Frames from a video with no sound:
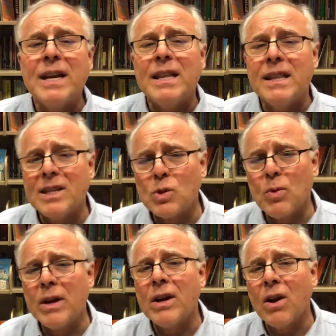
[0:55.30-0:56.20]
This
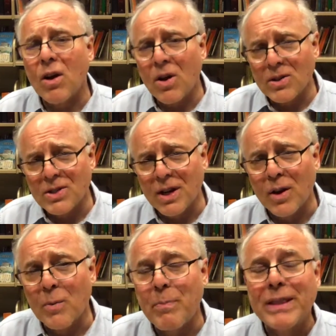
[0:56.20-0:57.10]
one
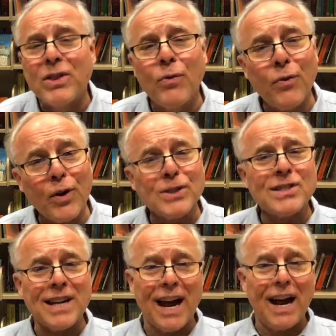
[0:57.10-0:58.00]
also, but the
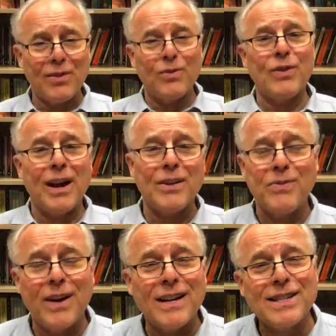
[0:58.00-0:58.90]
first half I
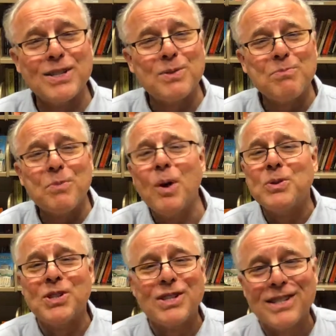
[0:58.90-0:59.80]
find is
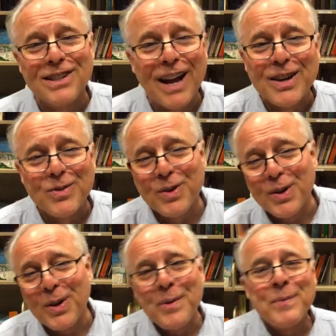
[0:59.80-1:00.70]
most
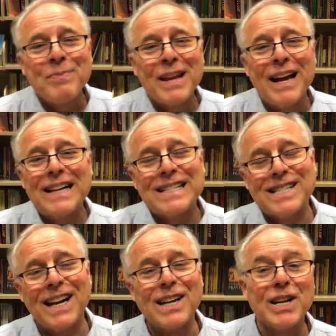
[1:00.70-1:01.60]
delightful. The
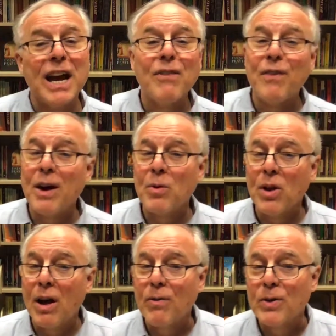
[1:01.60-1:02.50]
second half I will
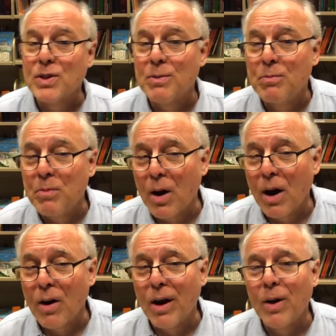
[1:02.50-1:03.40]
offer
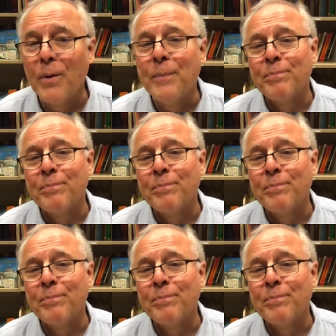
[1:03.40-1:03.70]
tomorrow